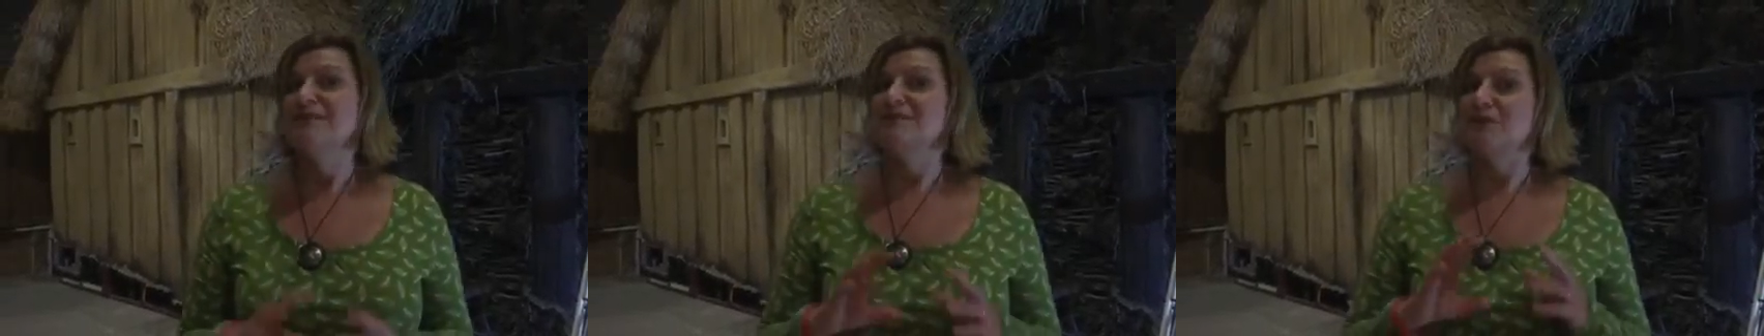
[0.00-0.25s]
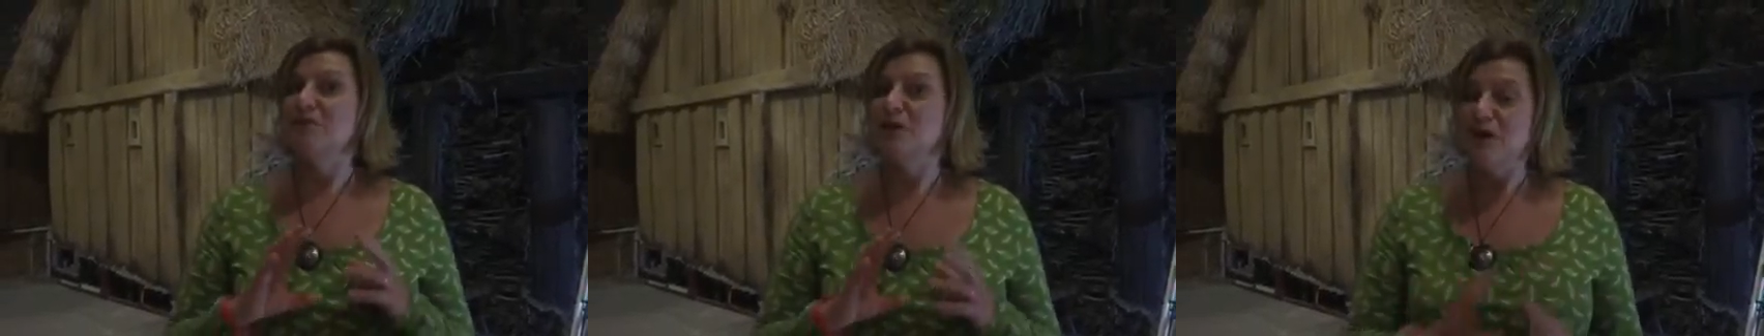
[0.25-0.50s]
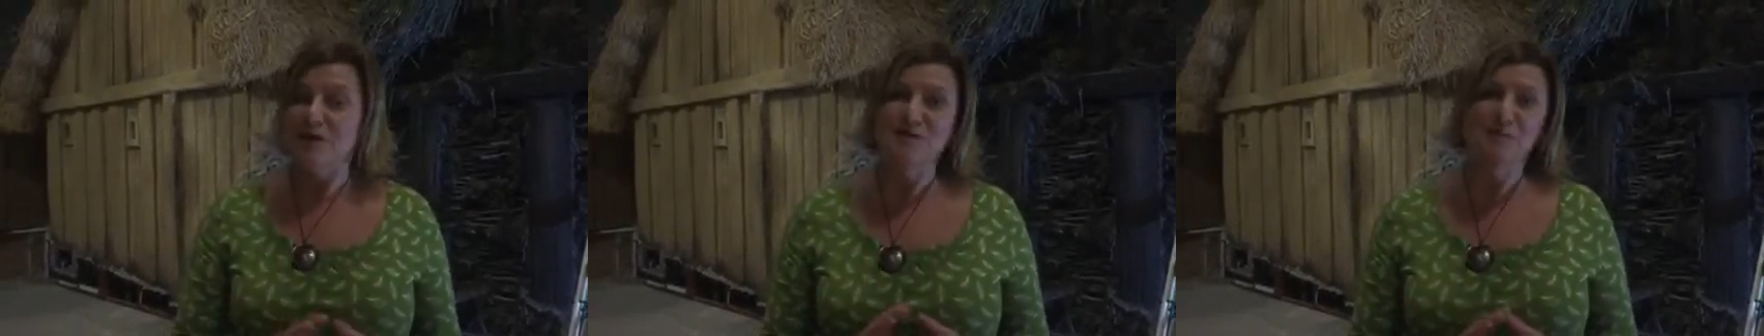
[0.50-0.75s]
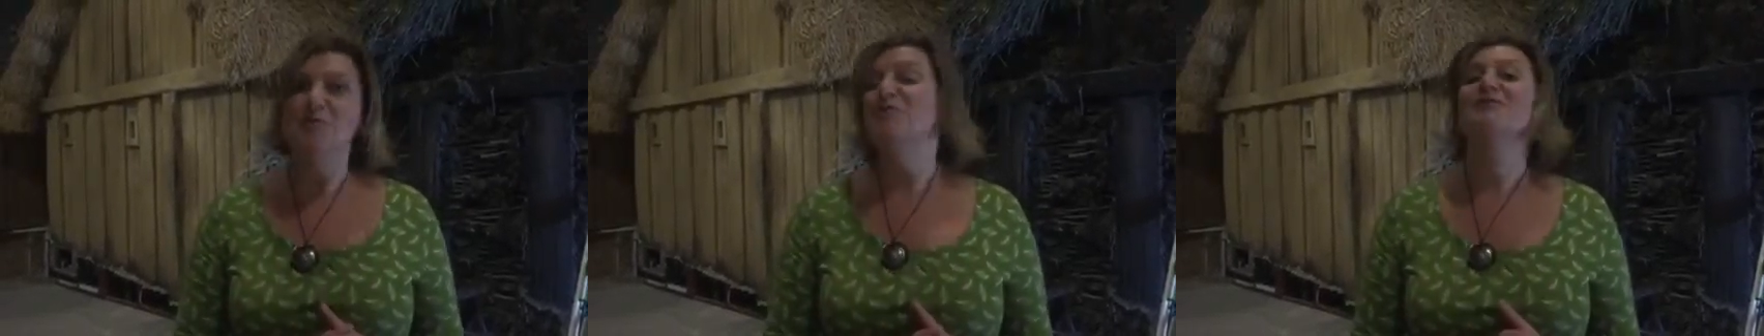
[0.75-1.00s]
still
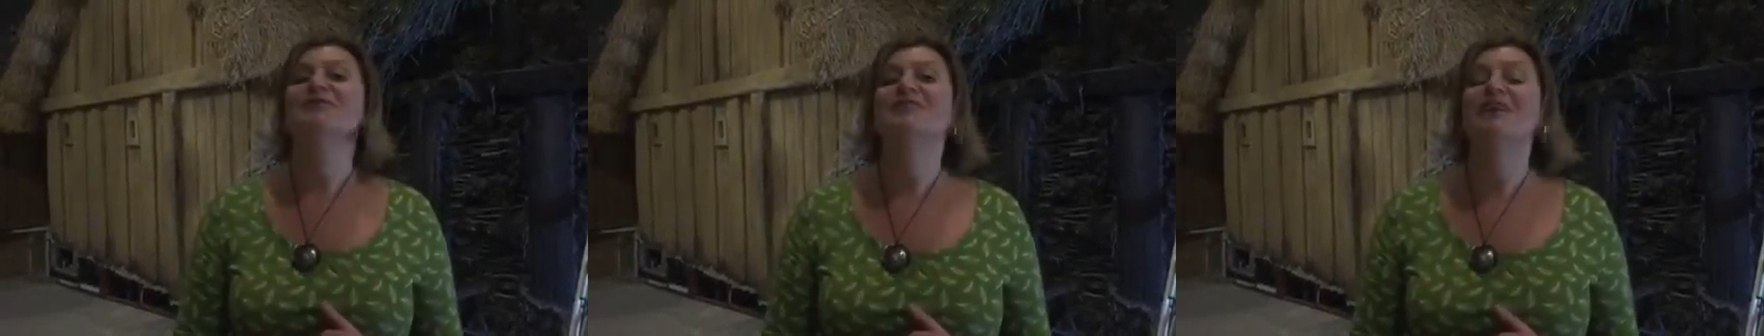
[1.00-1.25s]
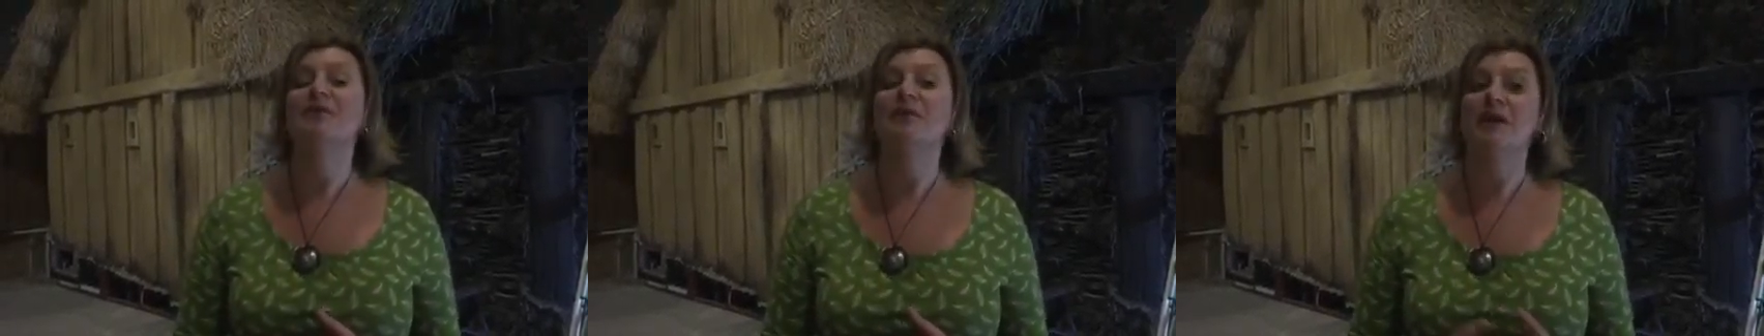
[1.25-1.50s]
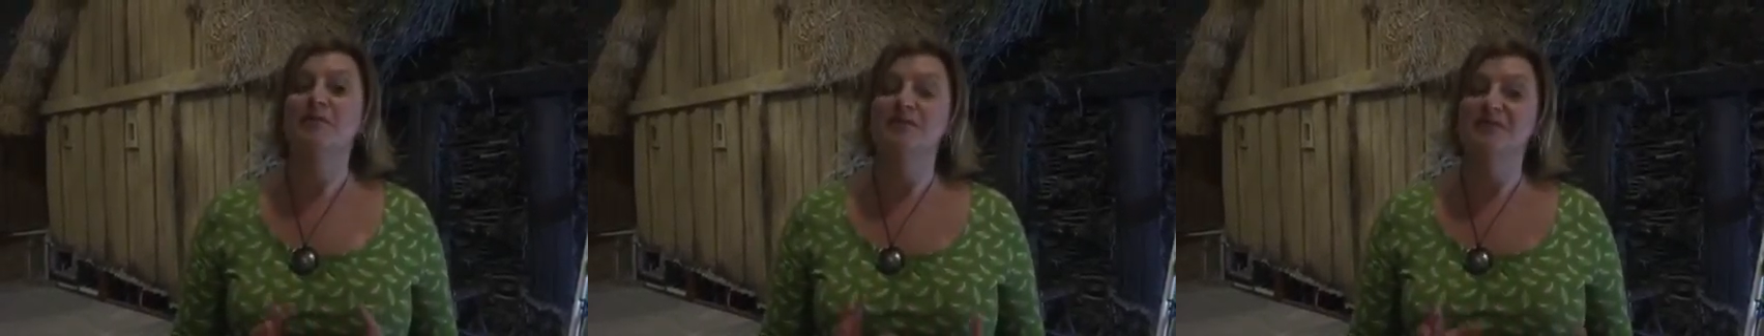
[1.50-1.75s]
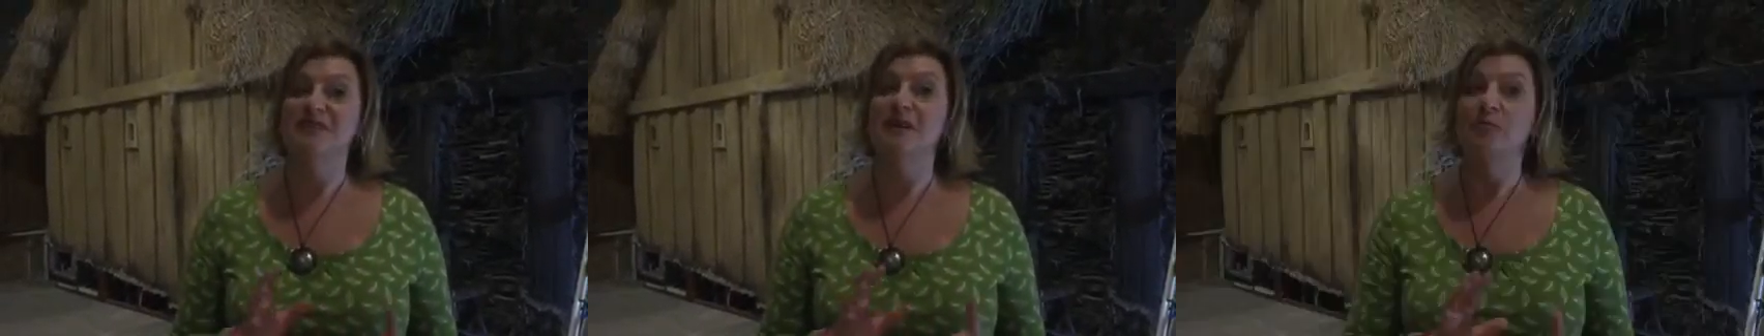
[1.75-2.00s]
loads more to do,
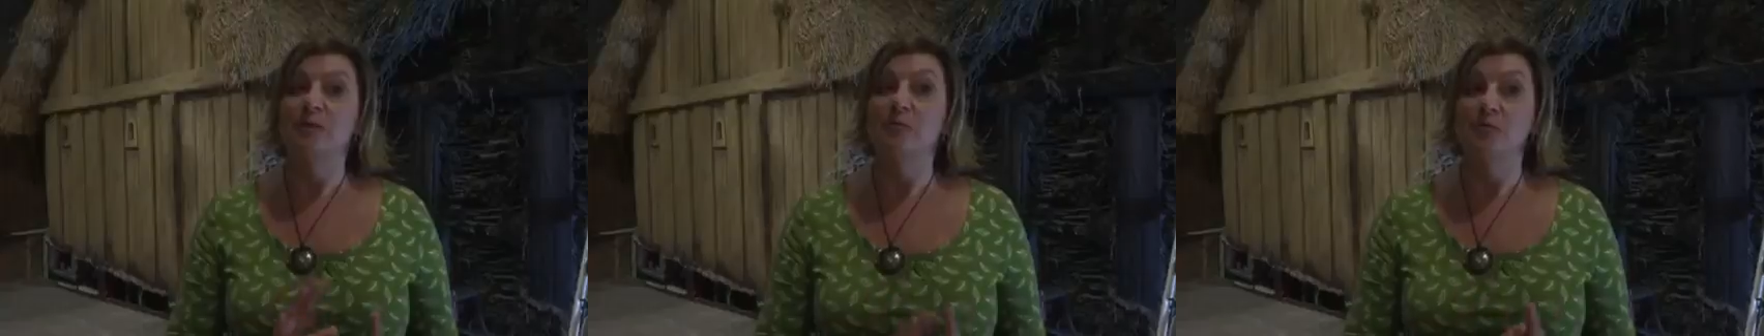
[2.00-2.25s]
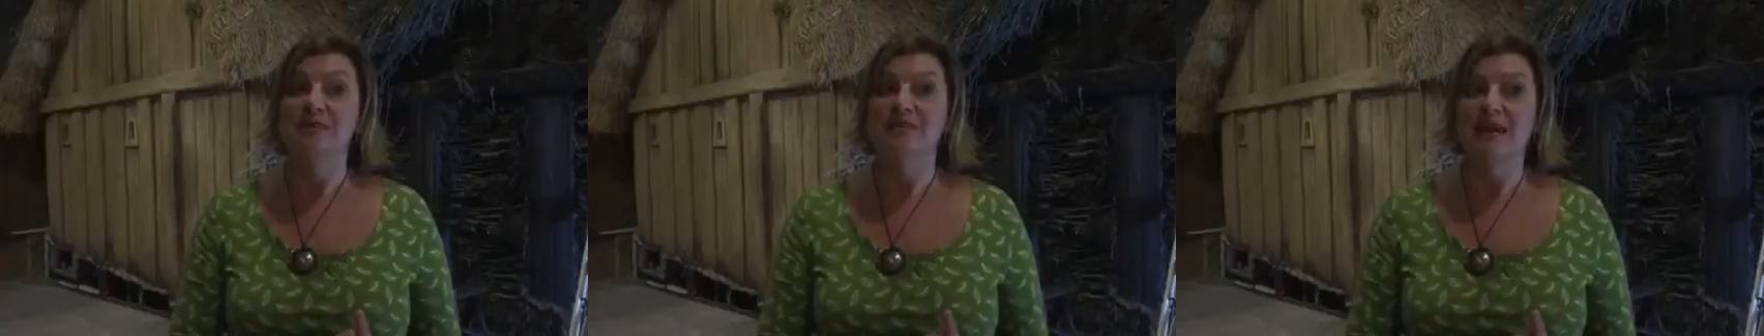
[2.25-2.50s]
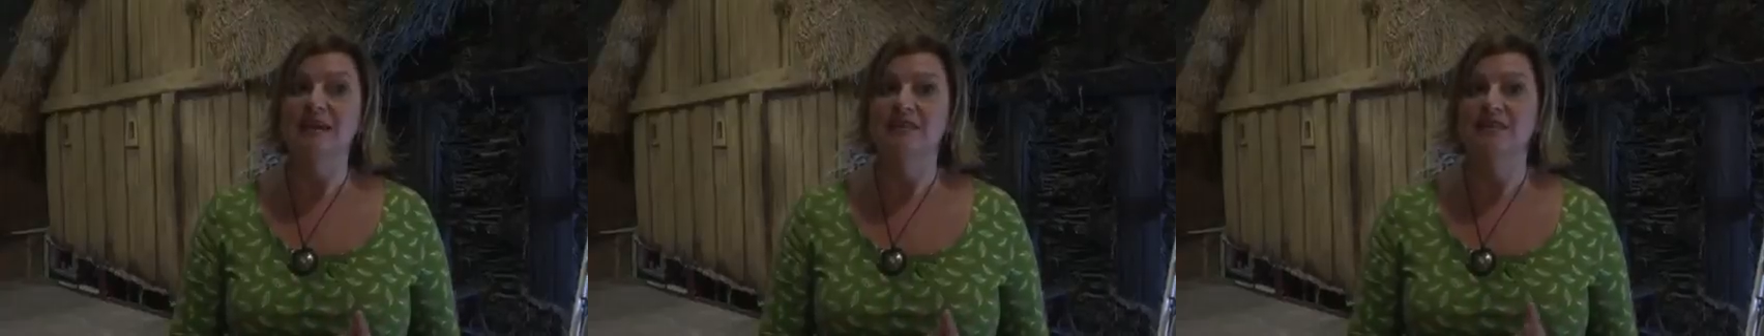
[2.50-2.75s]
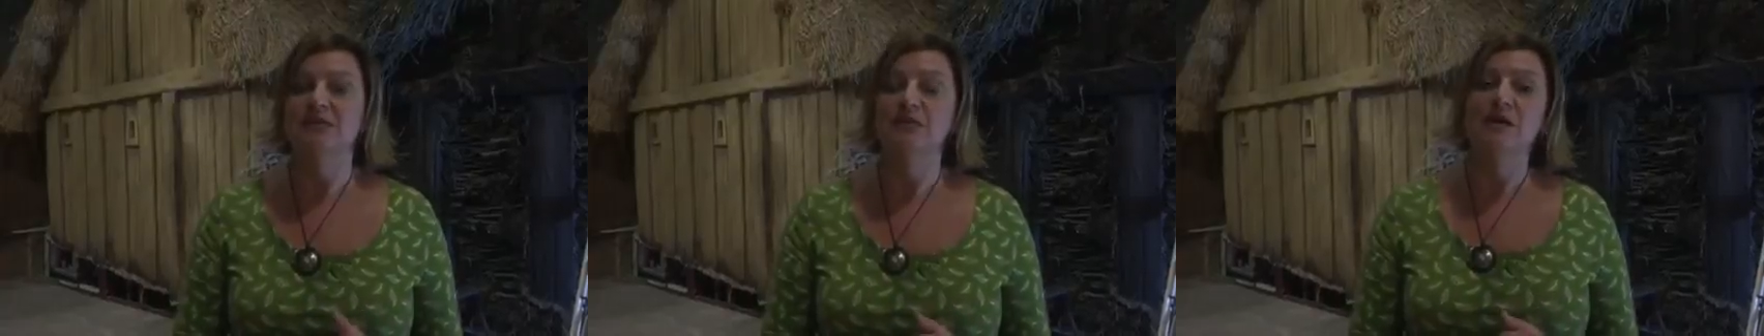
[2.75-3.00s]
and we would say
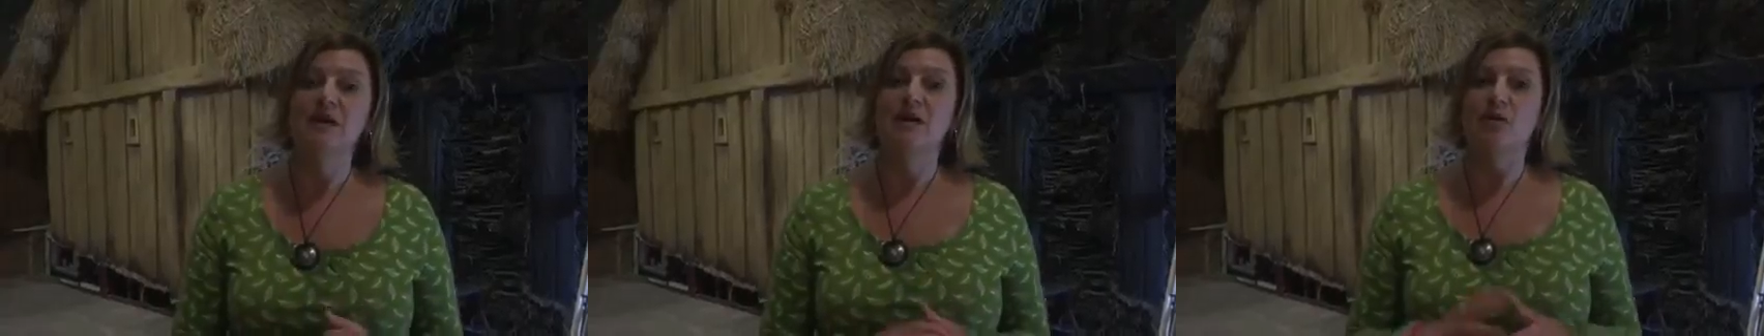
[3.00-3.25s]
to